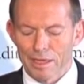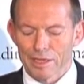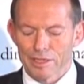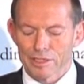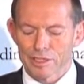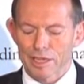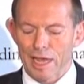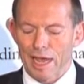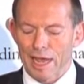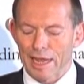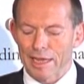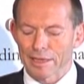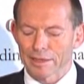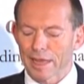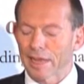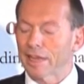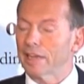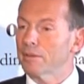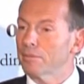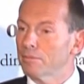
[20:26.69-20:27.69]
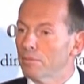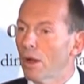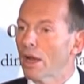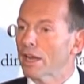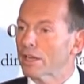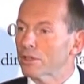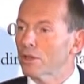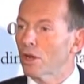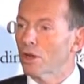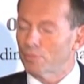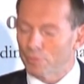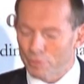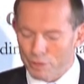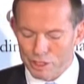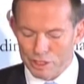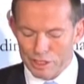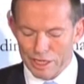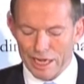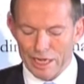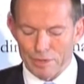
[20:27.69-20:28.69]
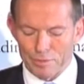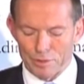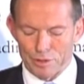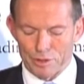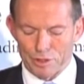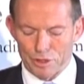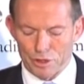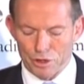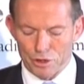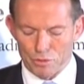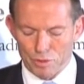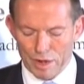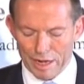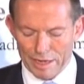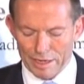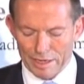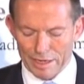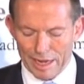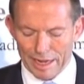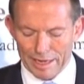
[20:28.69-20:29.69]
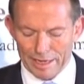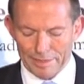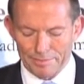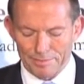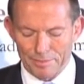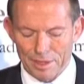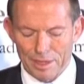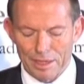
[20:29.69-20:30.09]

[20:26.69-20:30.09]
saying that it might not proceed with the new regulator